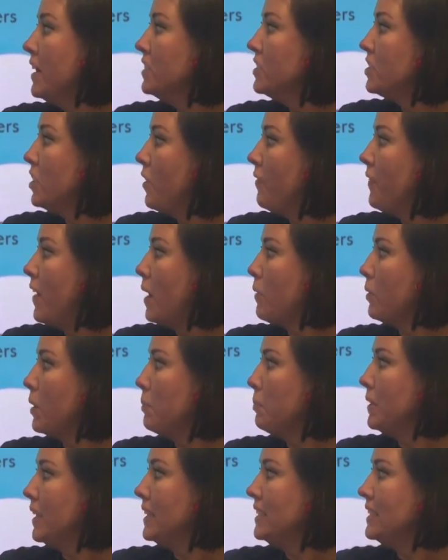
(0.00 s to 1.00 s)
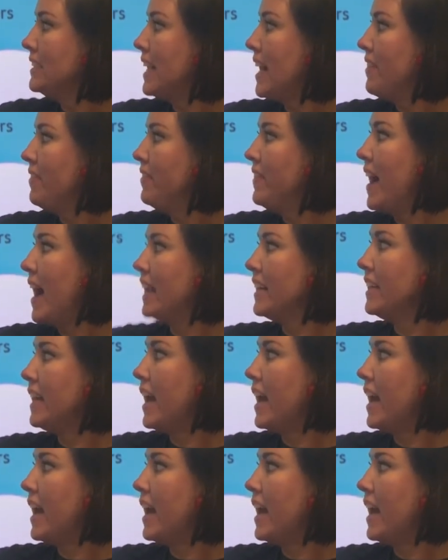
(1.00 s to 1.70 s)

So if I were to place that in that